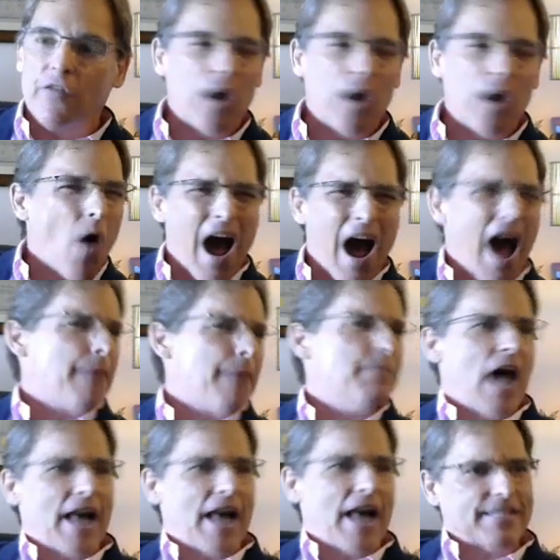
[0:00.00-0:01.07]
go, I'm
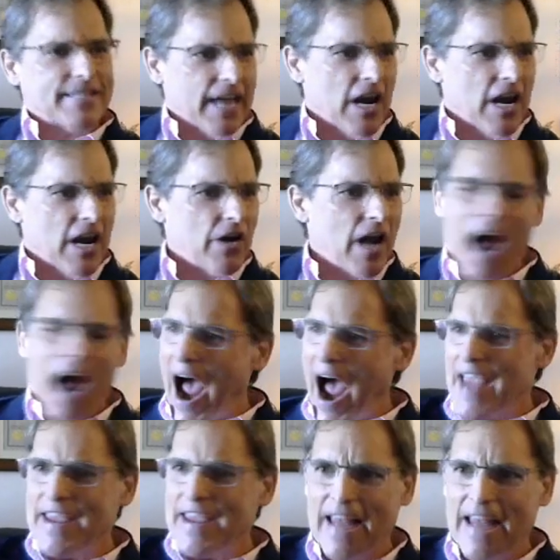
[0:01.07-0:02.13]
not scared.
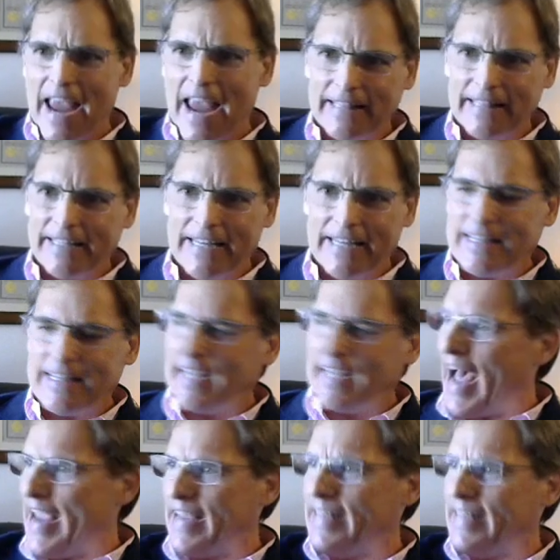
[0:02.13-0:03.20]
I can handle anything.
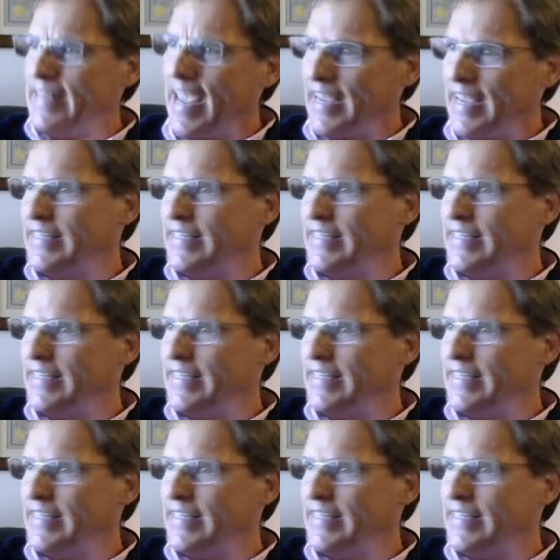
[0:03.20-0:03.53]
I can